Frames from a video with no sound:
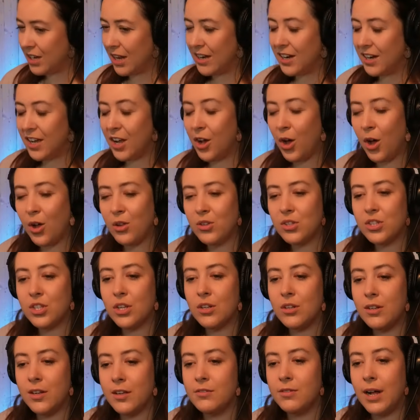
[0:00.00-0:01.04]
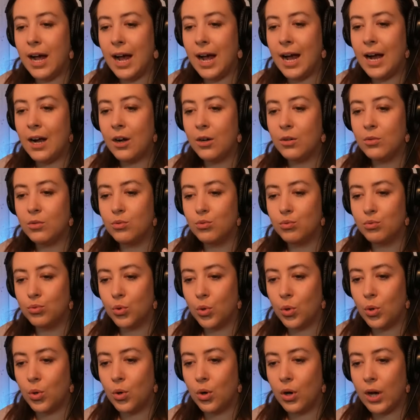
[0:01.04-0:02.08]
And I also love how
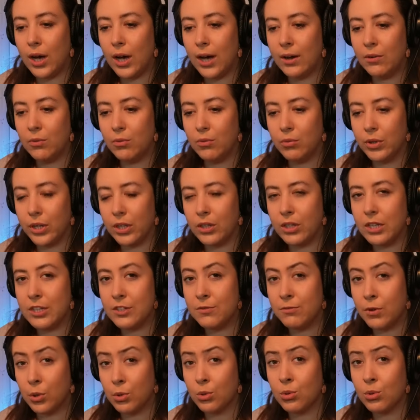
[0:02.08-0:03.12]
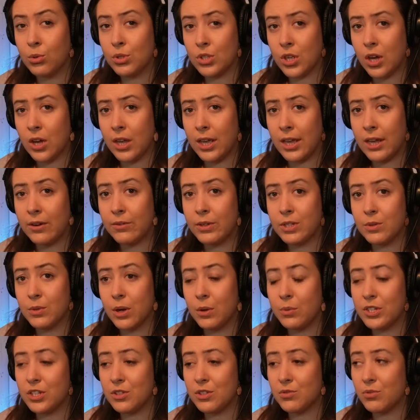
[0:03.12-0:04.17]
raw and real his vocals are here as
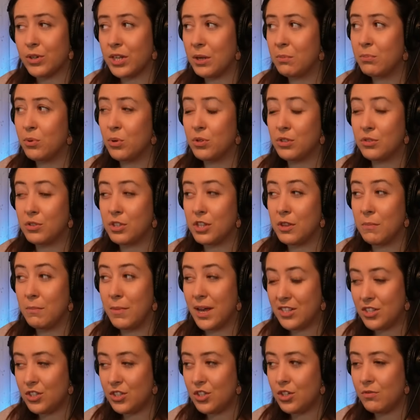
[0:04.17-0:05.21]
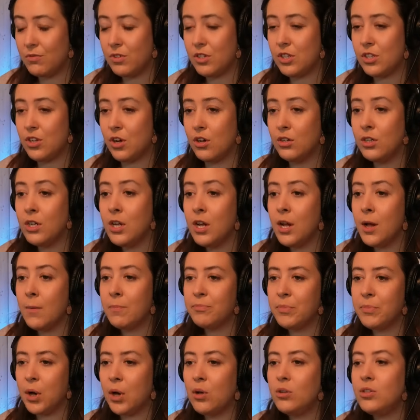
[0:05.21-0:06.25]
well, which is really important to the message of the song.
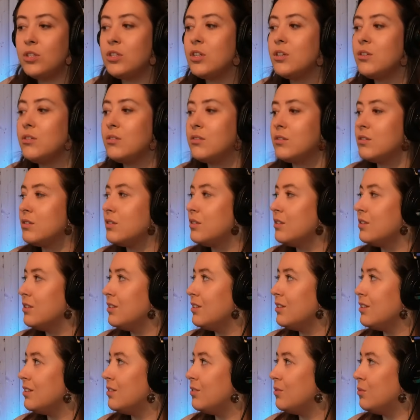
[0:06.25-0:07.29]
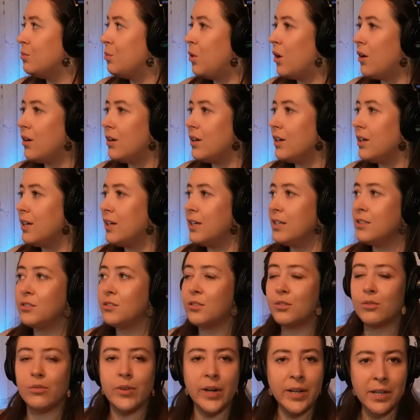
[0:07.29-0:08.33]
But also what is
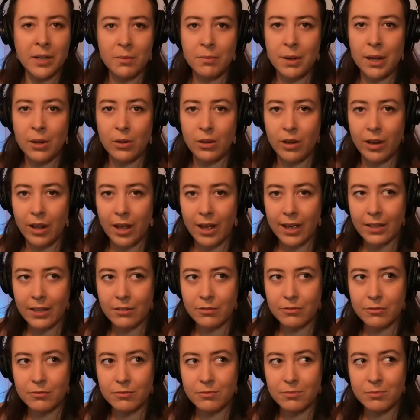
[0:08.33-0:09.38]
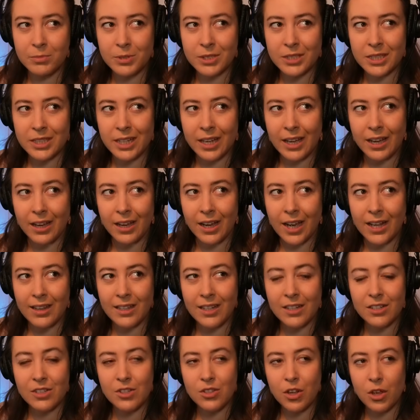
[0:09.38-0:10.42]
great about live singing, and
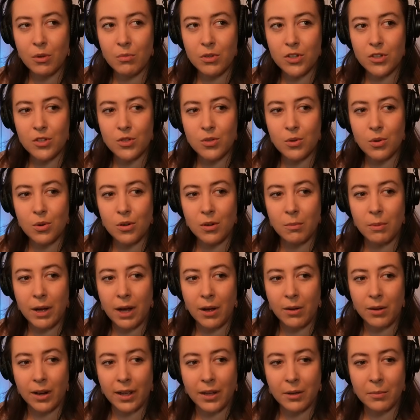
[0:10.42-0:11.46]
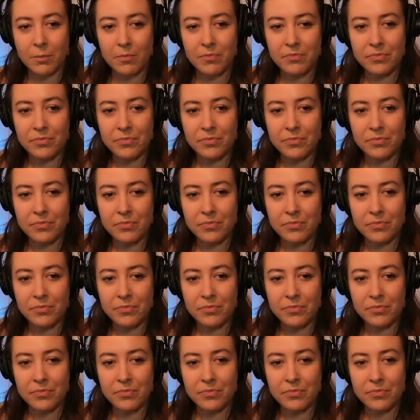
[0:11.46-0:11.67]
there's so much talk about like